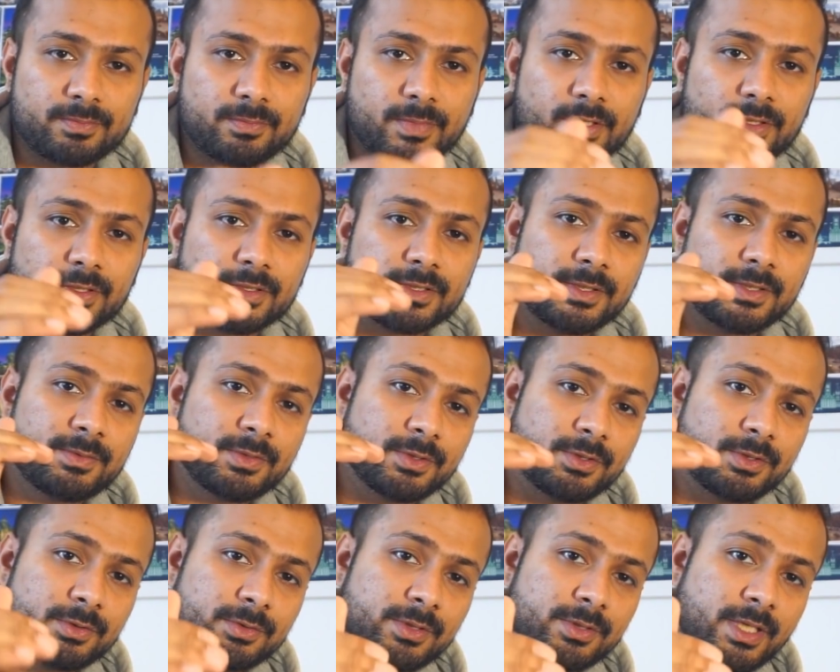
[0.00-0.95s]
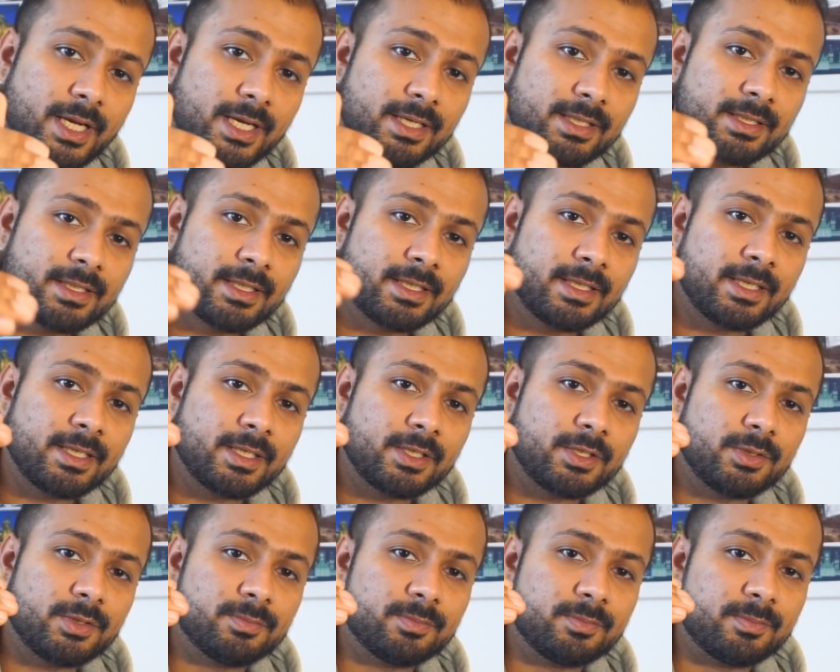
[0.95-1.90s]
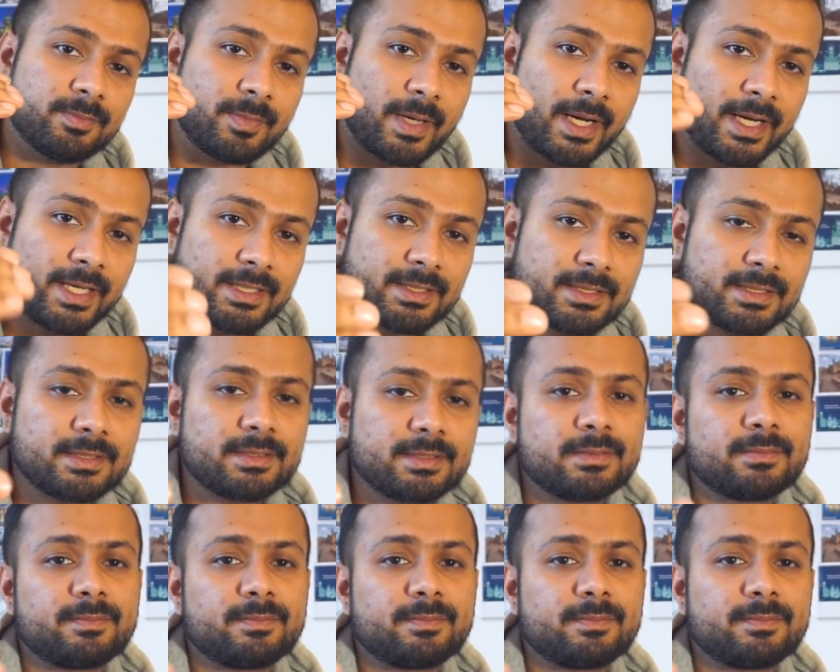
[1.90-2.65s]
Because if you do that, you might